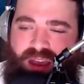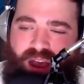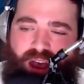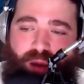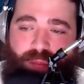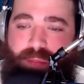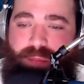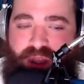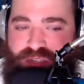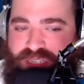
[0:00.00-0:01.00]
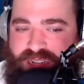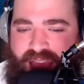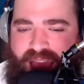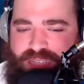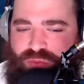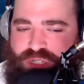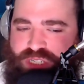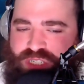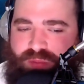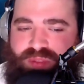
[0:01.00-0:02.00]
Embarrassing guys, which
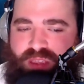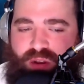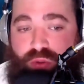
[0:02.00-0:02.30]
is something,